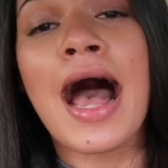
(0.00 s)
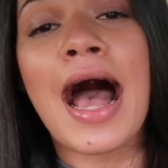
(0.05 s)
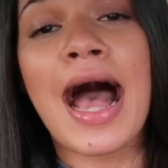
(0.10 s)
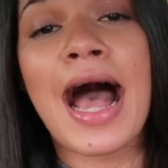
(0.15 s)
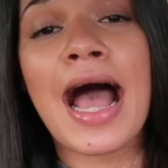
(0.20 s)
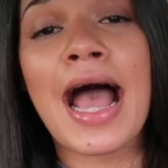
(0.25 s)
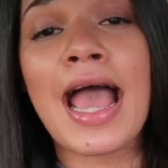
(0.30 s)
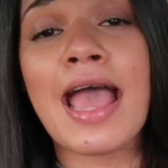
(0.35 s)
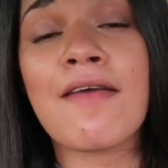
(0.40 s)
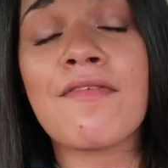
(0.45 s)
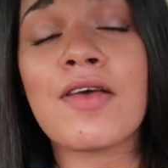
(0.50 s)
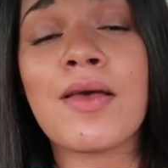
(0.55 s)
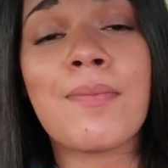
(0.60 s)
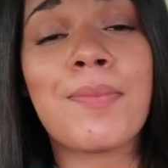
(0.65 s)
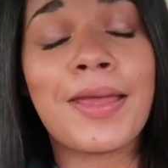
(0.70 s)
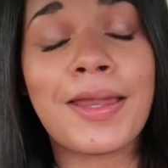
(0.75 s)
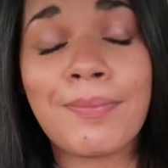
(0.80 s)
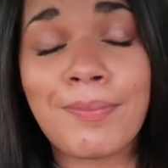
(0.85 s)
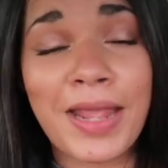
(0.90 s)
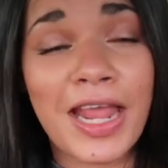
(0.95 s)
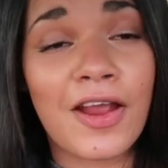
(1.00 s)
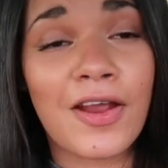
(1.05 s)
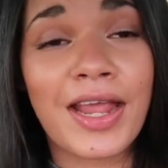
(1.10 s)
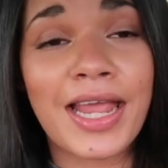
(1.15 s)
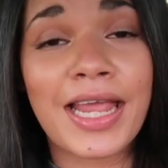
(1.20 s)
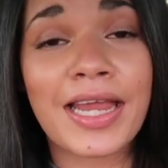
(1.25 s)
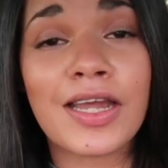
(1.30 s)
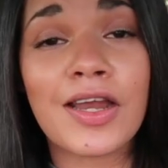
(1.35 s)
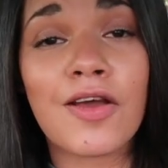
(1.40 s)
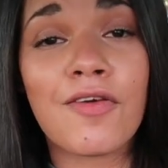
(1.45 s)
I've been
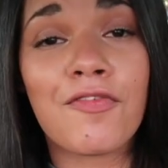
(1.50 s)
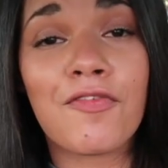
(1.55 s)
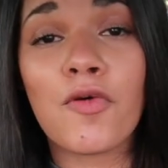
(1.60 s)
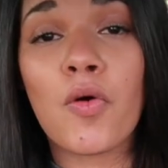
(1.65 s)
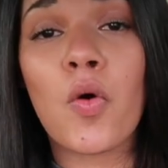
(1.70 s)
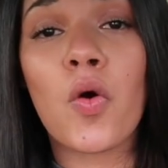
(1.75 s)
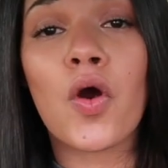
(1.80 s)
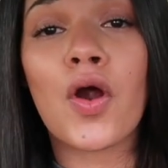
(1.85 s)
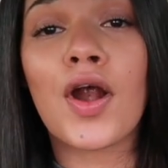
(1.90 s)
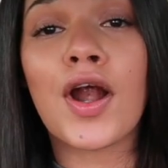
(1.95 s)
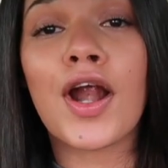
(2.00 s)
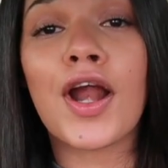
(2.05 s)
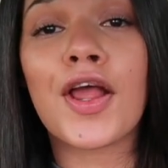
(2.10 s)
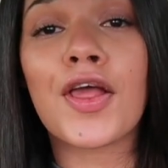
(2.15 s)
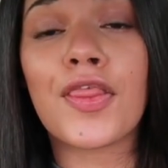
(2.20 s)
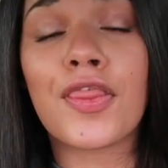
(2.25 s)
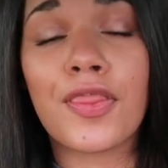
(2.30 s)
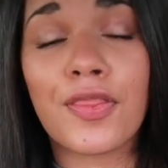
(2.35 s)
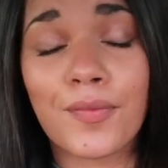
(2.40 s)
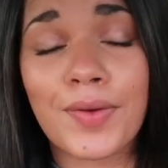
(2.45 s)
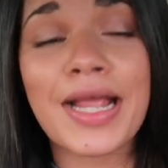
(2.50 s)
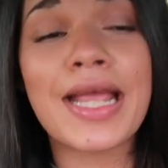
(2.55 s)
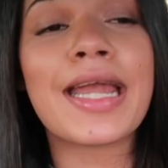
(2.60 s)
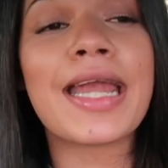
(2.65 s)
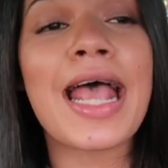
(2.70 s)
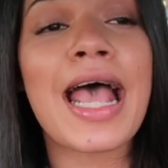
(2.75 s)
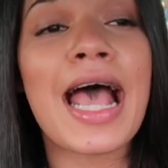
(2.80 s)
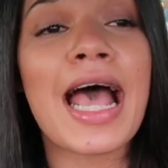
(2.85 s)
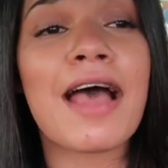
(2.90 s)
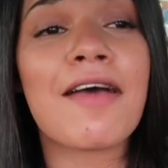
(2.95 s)
married for
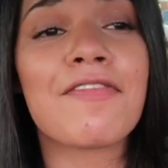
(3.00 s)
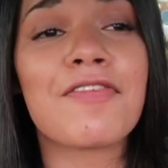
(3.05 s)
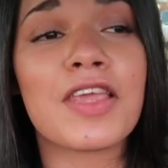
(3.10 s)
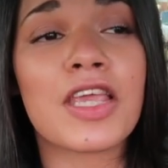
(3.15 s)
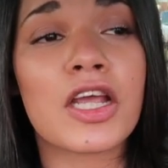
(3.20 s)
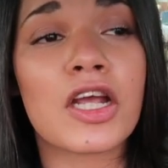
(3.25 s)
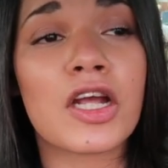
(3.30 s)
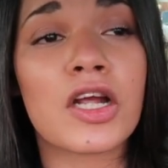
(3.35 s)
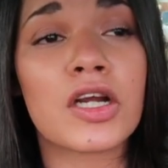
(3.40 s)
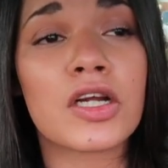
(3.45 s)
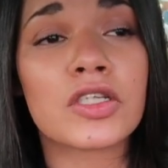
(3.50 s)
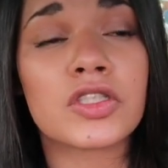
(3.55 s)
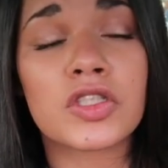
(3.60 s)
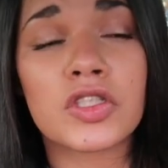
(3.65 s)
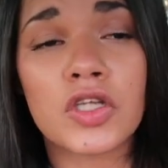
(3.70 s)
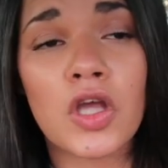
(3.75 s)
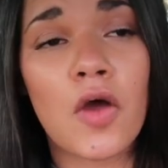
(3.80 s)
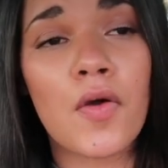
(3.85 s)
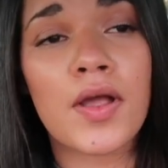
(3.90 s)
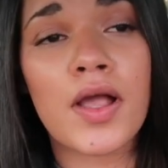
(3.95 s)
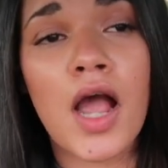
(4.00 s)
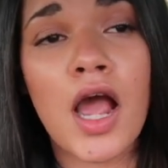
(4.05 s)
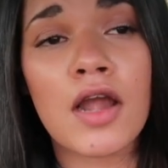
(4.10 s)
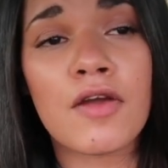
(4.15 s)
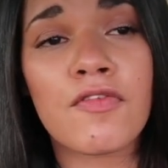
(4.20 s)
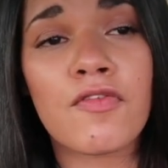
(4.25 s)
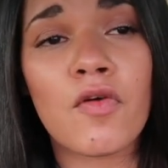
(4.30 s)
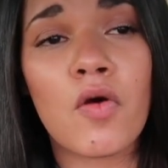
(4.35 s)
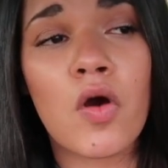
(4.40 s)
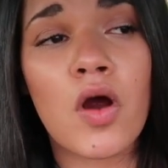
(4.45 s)
3.5 years, going
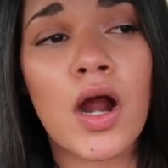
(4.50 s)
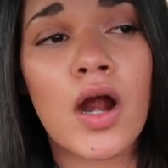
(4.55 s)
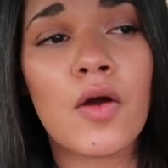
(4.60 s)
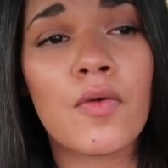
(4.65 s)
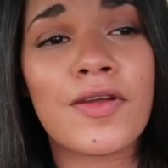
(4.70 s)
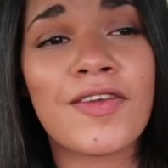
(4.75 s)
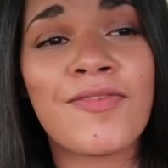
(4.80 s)
on 4.